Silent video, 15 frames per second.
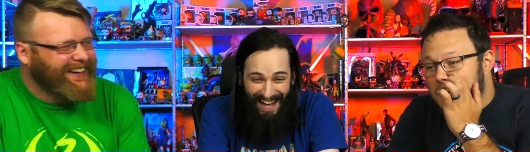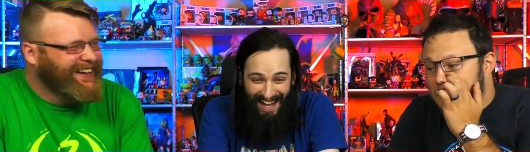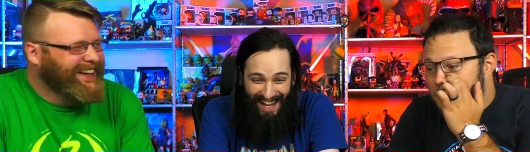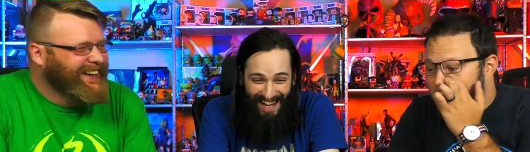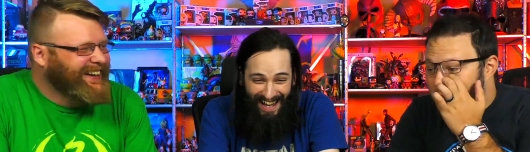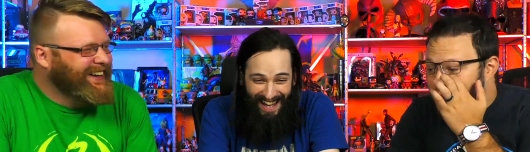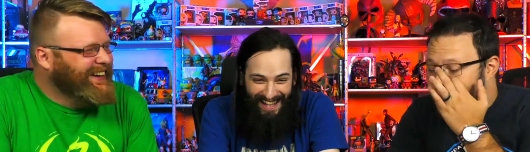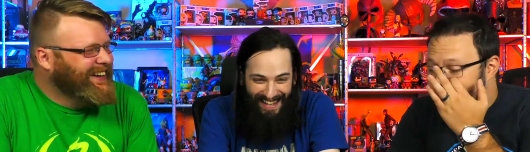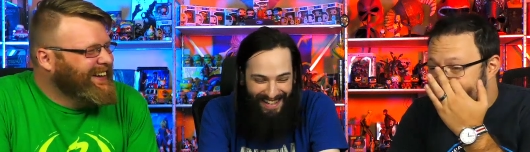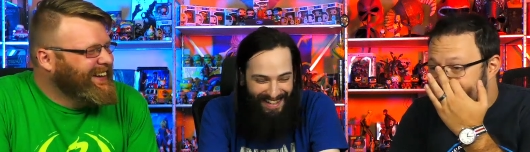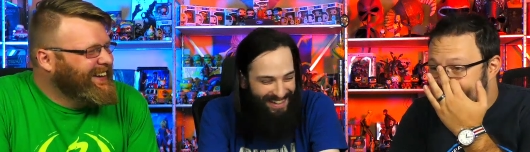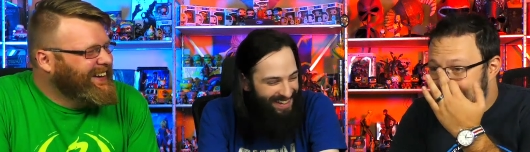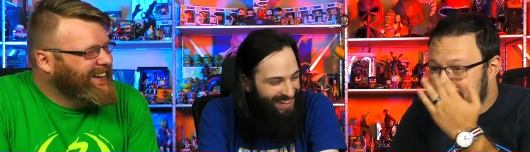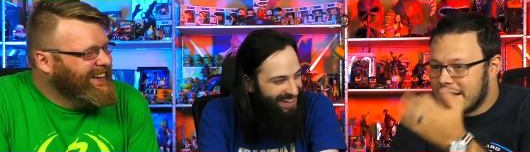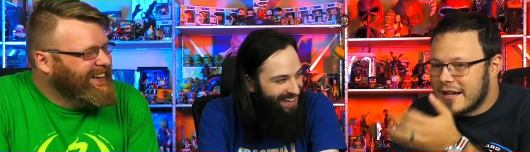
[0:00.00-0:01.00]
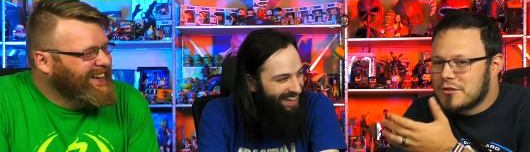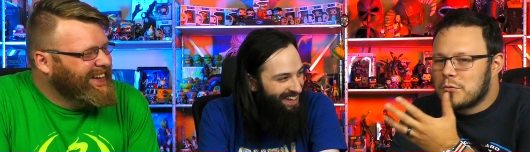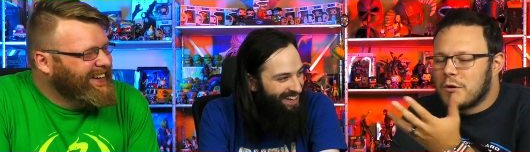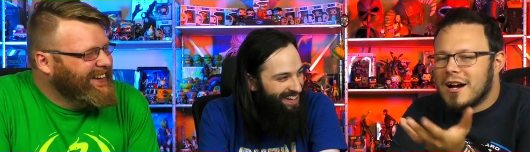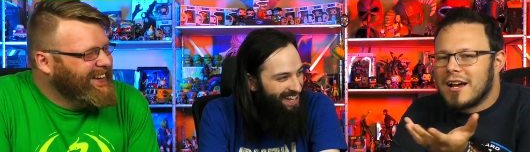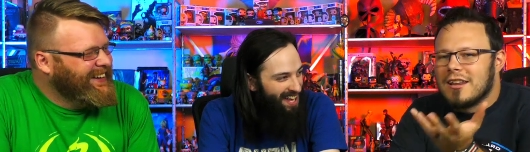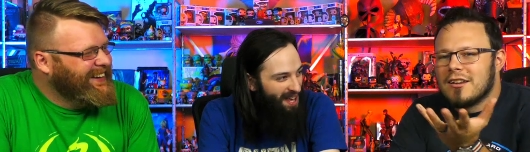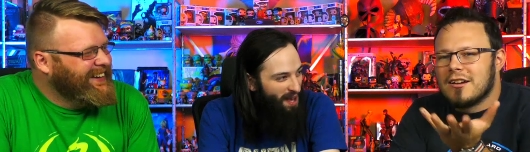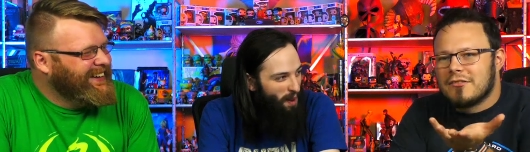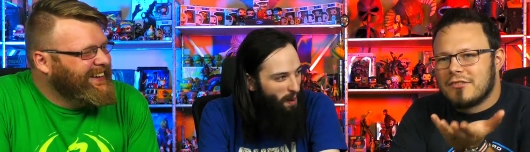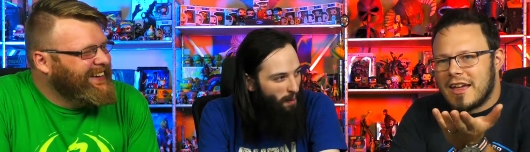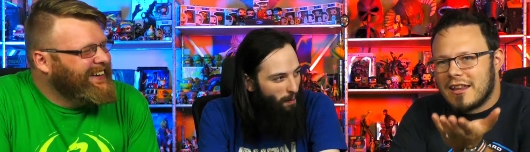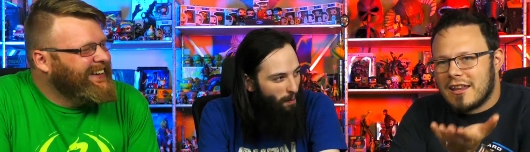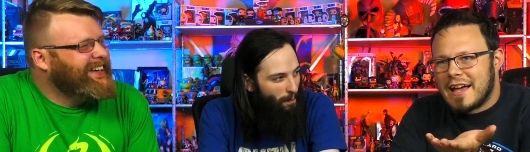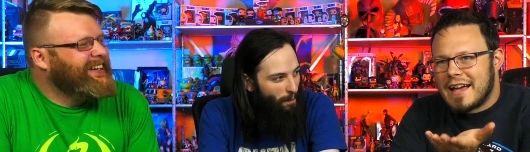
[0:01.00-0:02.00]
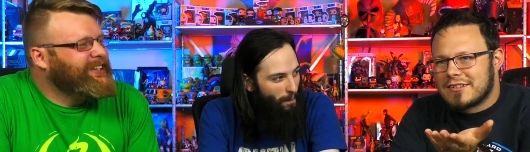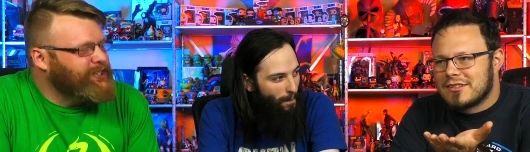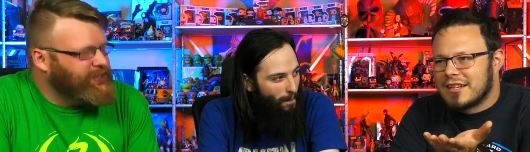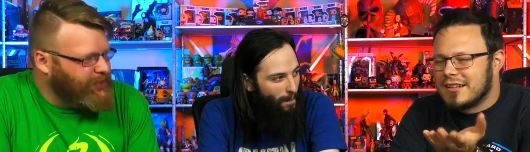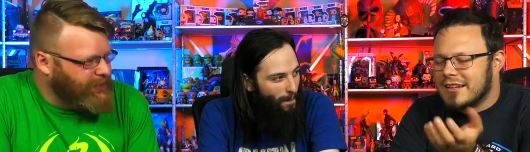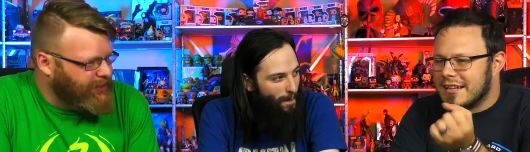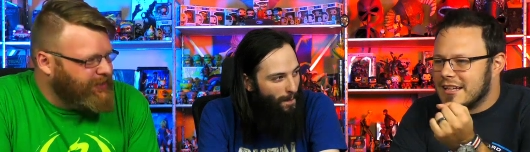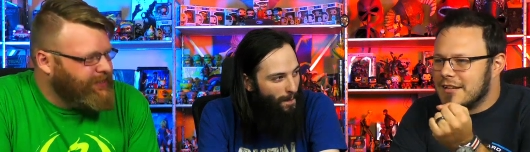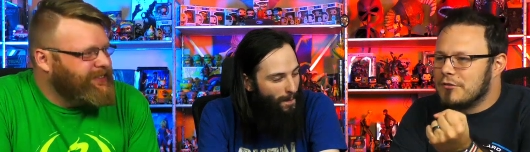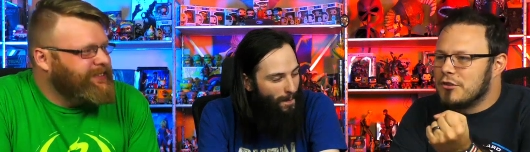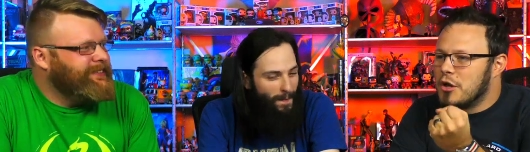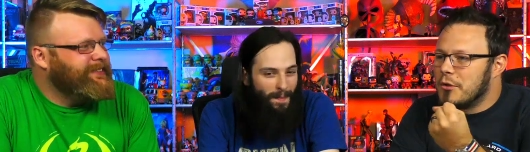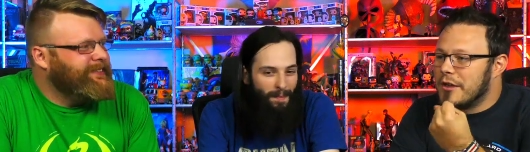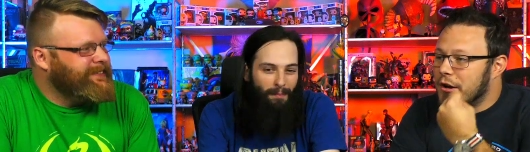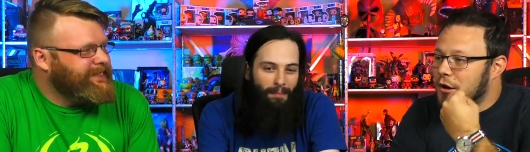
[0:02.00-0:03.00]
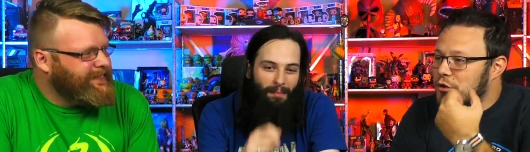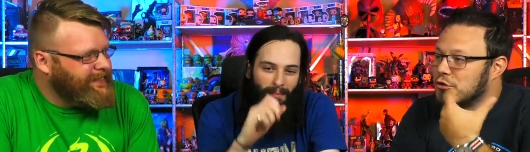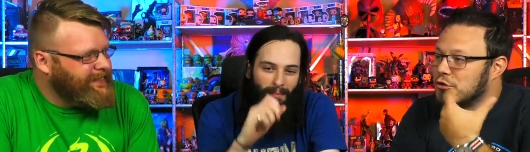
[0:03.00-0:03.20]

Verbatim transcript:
Speaker 1: and, but that's that's why I love that last thing. Sure. Like even though they are